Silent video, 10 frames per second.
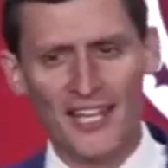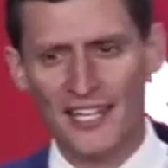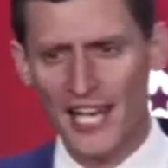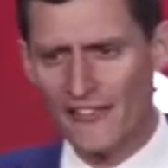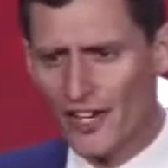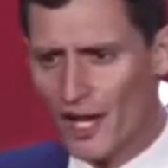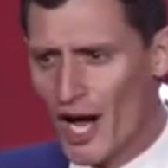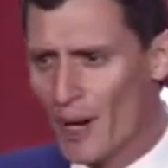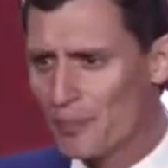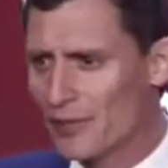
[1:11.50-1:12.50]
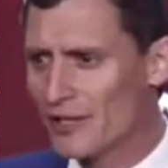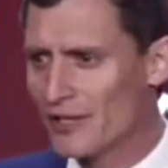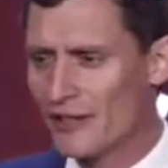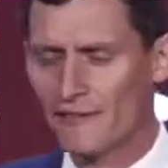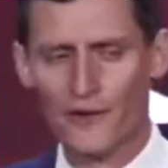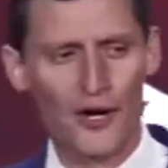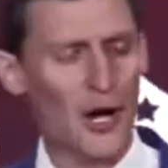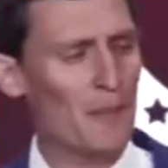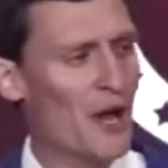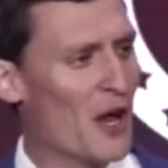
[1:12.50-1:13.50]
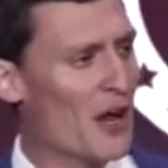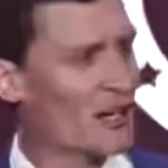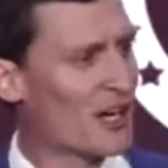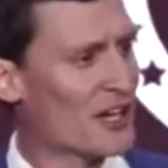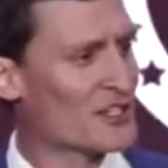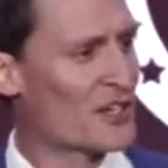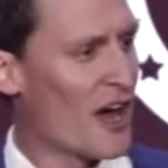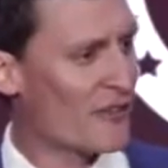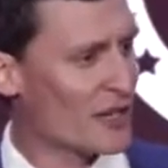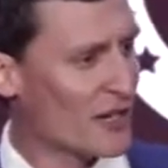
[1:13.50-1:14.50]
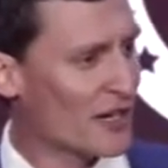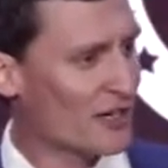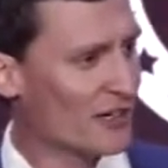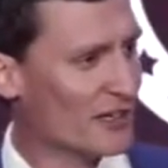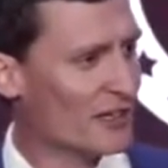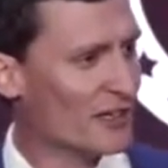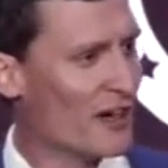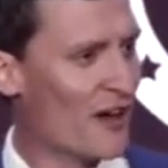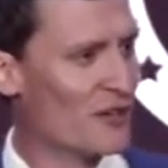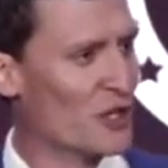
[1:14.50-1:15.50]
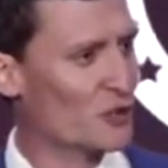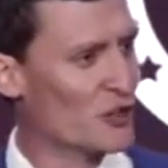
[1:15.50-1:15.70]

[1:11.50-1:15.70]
Give it up for America's governor, Governor